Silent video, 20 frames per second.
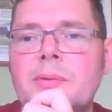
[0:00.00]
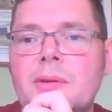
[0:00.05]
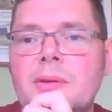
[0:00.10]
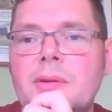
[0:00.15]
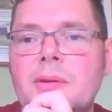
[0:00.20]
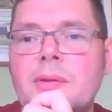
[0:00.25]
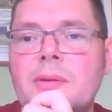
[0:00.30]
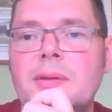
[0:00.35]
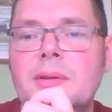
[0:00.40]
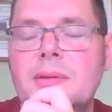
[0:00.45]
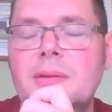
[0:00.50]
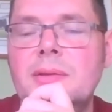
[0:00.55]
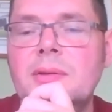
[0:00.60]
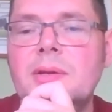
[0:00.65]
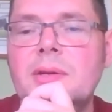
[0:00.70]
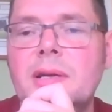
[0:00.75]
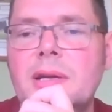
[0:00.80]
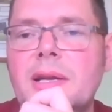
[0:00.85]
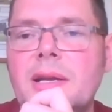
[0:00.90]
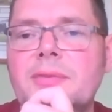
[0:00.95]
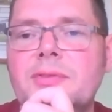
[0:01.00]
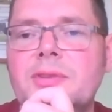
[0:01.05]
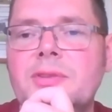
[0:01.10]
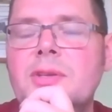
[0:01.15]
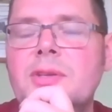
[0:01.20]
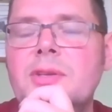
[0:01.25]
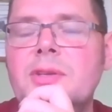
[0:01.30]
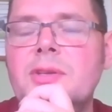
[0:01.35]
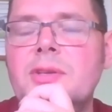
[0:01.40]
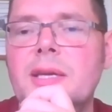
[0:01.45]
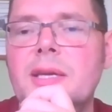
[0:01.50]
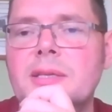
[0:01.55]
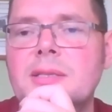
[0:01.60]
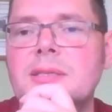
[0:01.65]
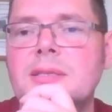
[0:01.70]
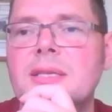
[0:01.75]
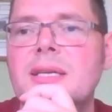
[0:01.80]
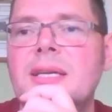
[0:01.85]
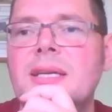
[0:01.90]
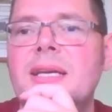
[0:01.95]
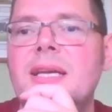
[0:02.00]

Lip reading: that you're going to have to do this,